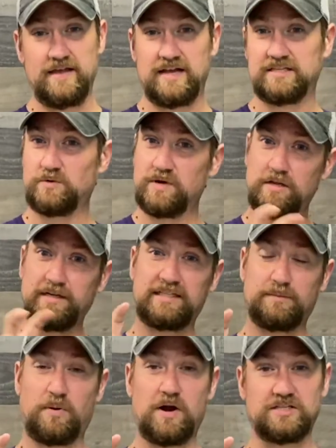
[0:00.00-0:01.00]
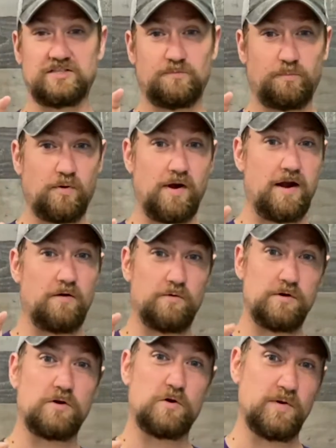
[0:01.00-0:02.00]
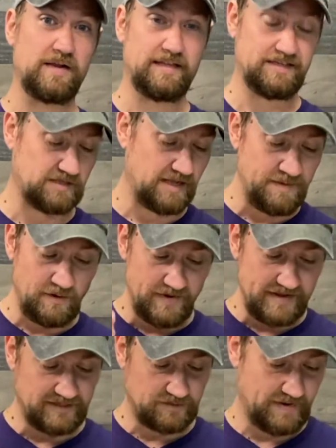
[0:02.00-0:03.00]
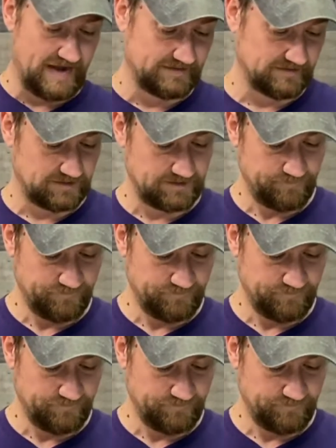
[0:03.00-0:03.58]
And so we're going to look at the parts of prayer real quickly. So let me read this passage.